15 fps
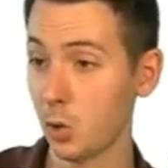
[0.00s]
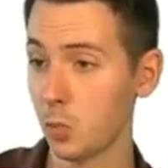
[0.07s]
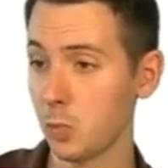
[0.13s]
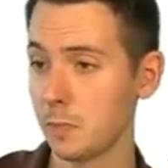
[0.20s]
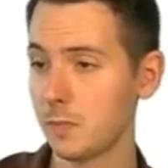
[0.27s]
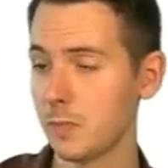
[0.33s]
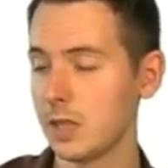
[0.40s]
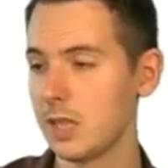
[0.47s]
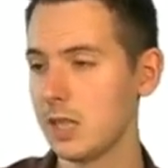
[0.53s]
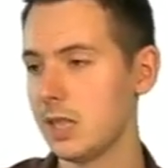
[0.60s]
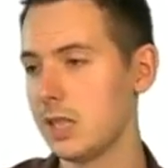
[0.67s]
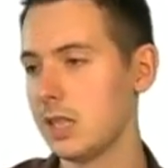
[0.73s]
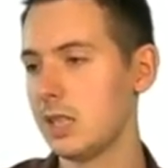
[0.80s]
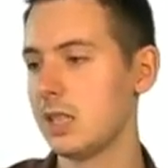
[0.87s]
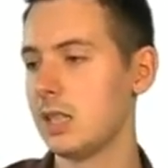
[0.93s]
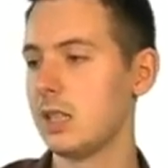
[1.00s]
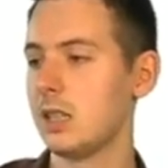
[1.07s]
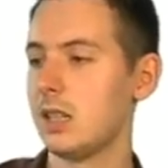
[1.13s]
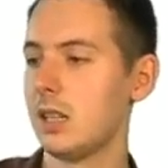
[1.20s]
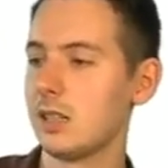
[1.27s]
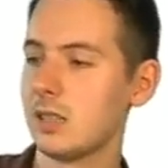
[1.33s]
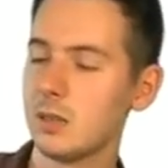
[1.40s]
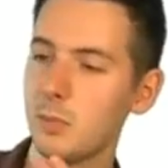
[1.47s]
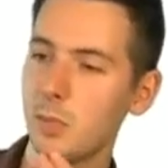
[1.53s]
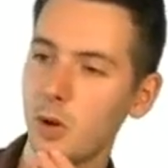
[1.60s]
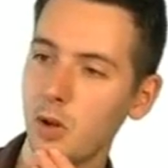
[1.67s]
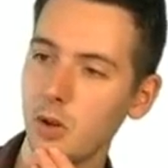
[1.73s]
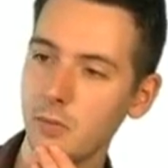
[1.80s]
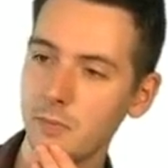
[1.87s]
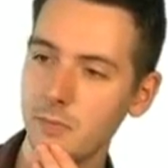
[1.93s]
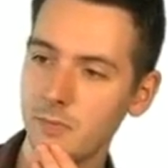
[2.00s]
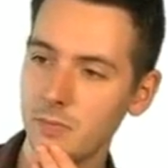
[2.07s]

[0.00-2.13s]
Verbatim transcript: Oh, that's a pawn.